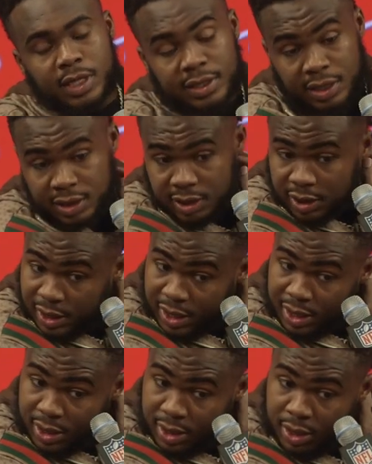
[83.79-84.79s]
at the end of the
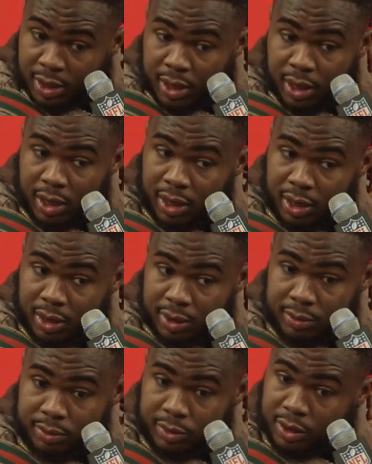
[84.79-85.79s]
day,
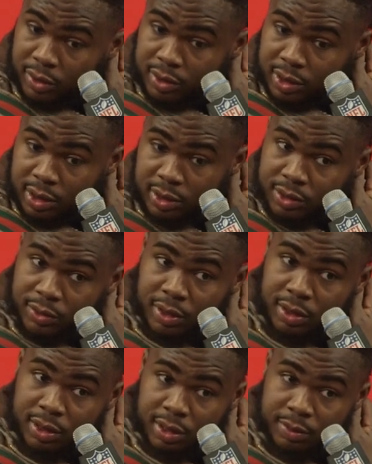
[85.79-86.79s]
you know, it's a little too
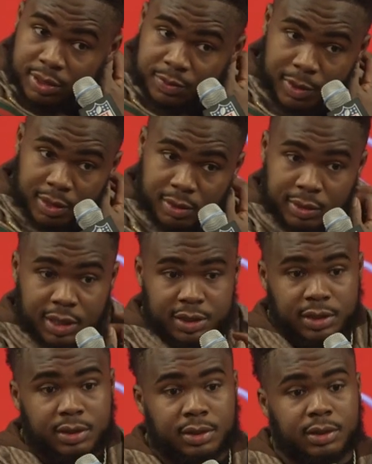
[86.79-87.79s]
early to be speaking on
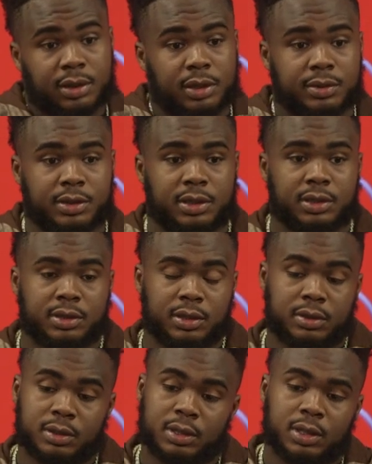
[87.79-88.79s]
next year, you know what I'm saying?
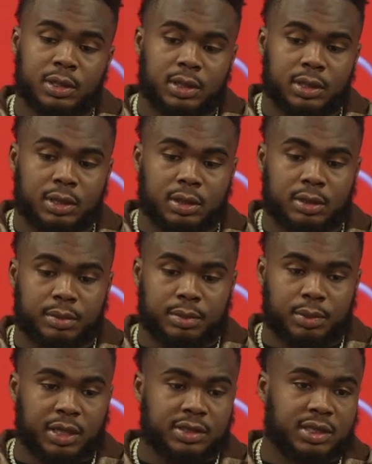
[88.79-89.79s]
So,
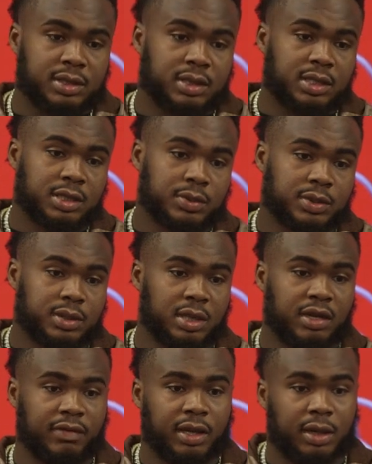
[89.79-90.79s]
process this. We still
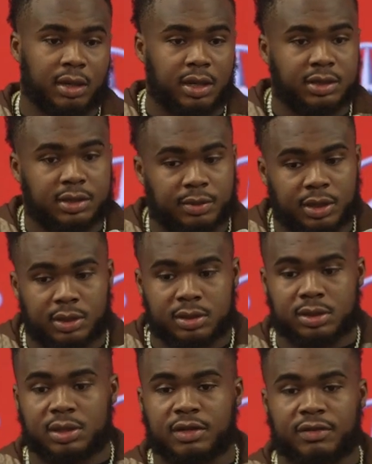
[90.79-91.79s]
haven't had our exit meetings
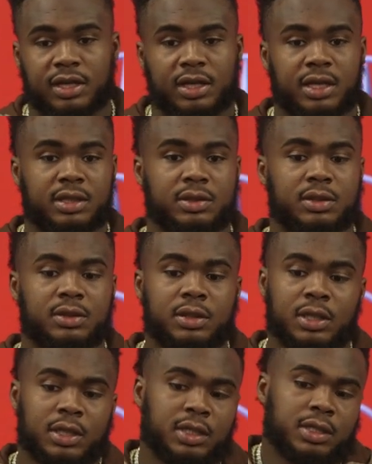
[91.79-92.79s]
and stuff like that. So,
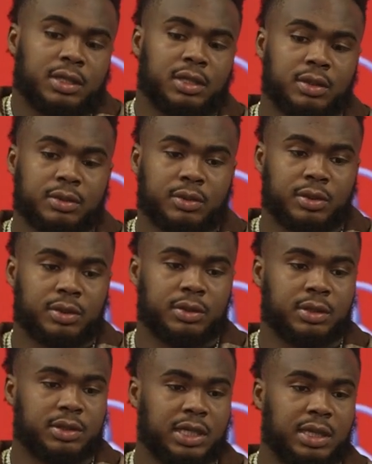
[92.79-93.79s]
you know, we'll
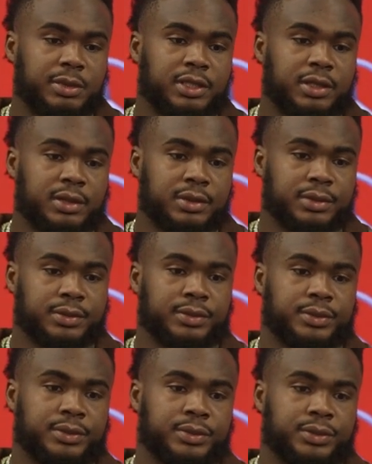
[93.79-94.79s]
time will tell. Yeah,